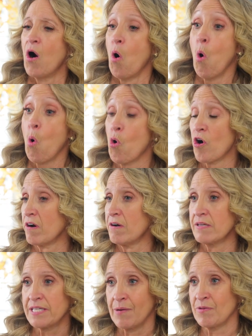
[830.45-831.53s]
or
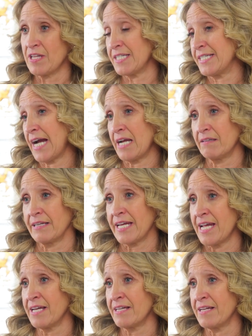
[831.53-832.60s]
someone that's dialing
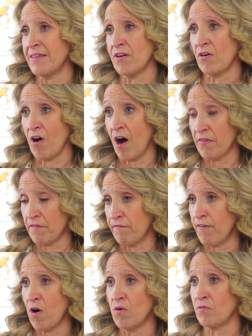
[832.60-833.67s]
in and they're on the
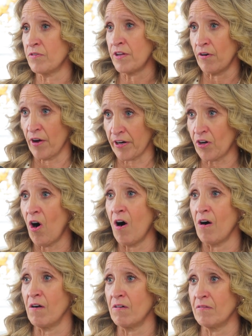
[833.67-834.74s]
phone, they're on a
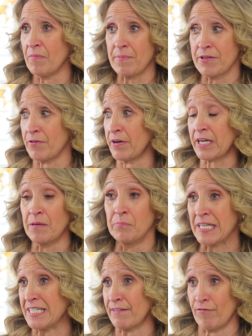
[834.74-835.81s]
call, maybe they're in a
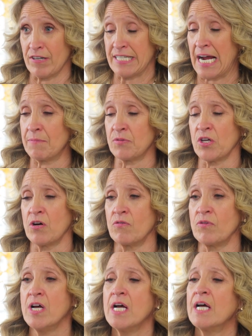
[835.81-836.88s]
complete different time
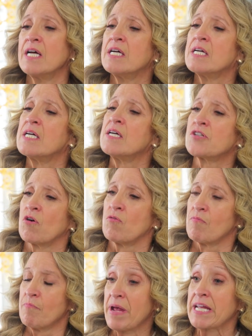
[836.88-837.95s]
zone. So
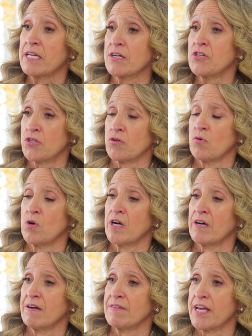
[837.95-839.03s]
making
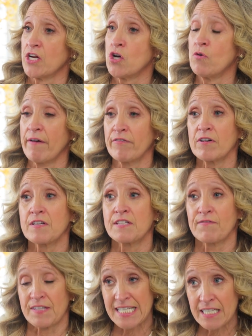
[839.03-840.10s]
sure that whoever is
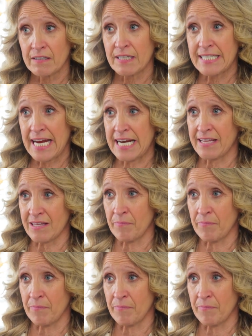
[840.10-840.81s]
facilitating the